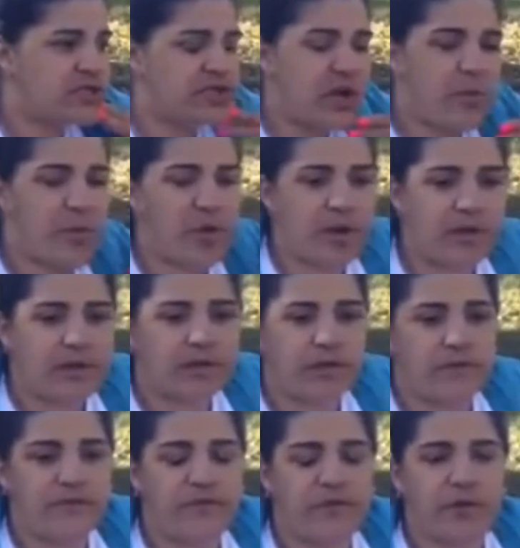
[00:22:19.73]
someone
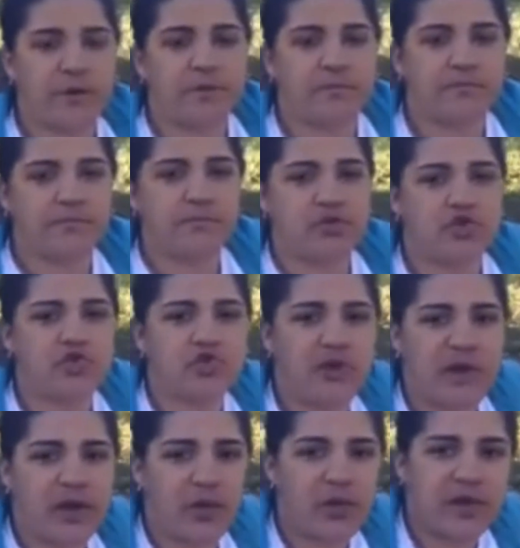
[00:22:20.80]
from
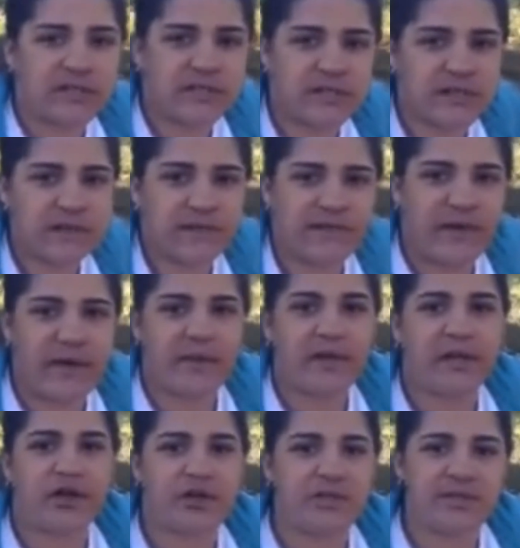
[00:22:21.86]
Susanna Wesley Family
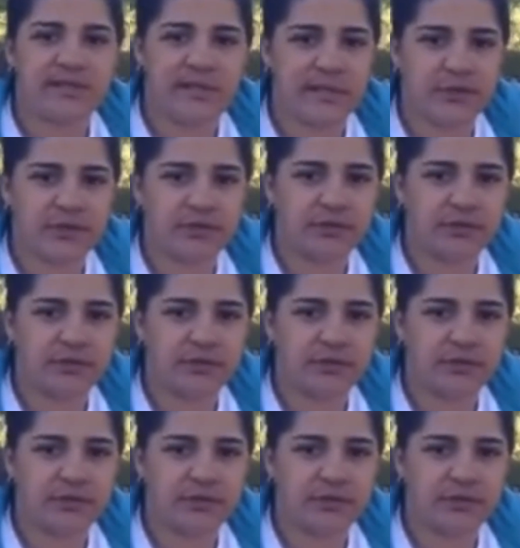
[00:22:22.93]
Learning Center